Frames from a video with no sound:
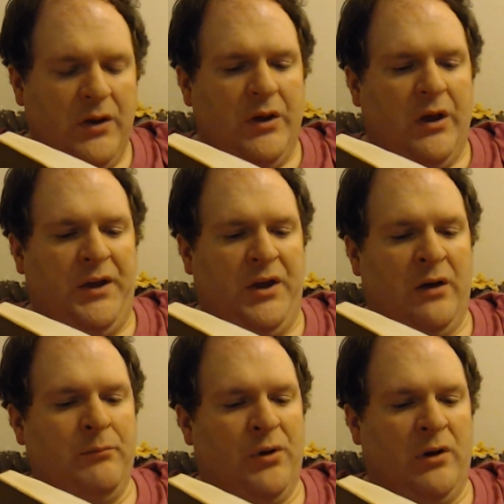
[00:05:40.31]
A
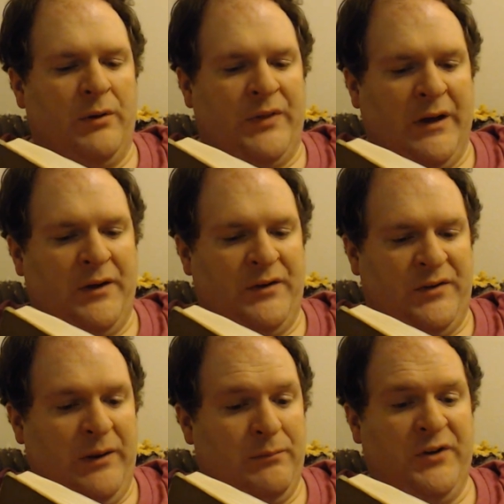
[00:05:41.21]
young bull
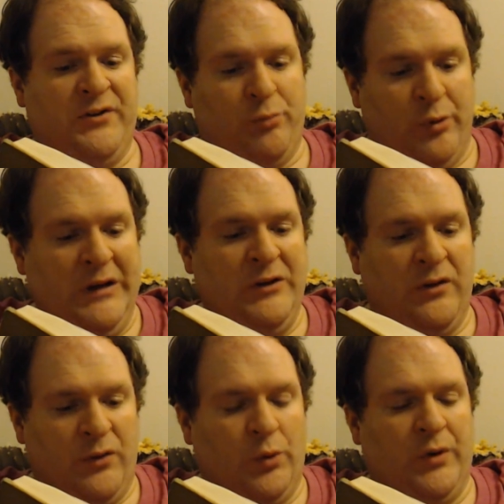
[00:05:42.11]
he must bring to the
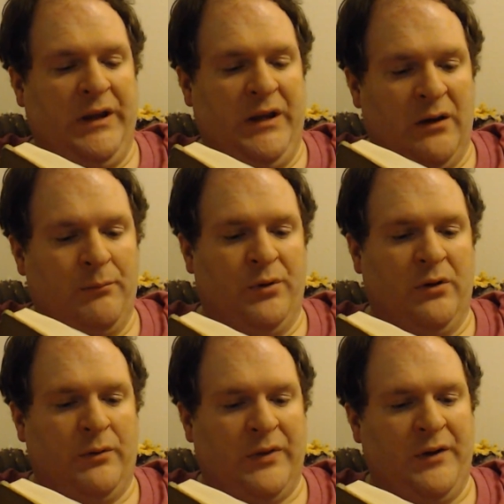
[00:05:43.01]
Lord a young
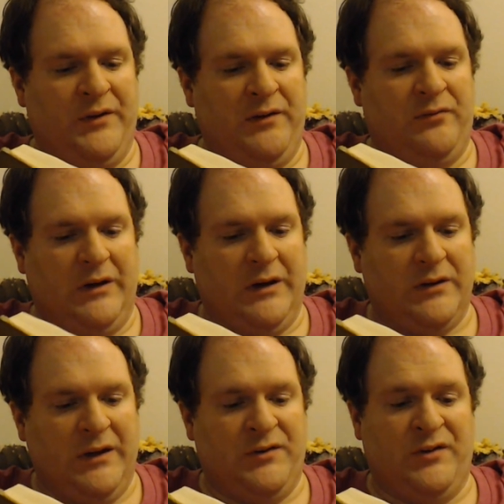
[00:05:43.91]
bull without defect
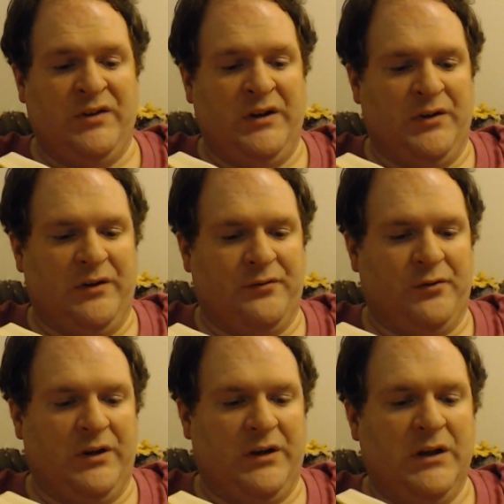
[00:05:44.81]
as a sin
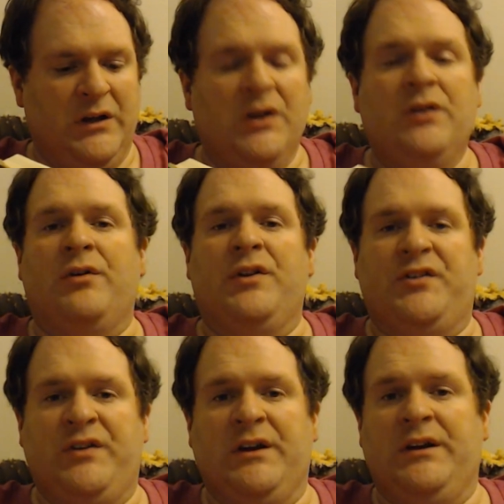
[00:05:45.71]
offering for the
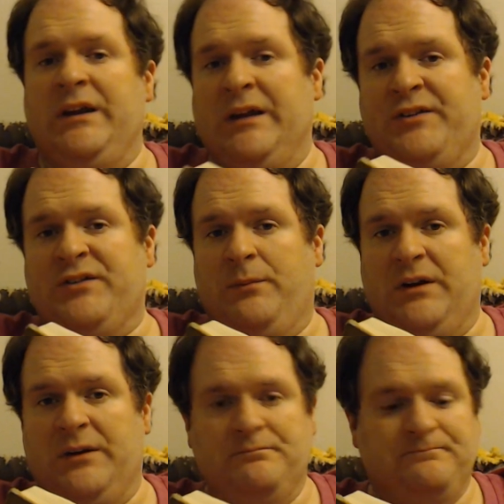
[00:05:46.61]
sin he has committed.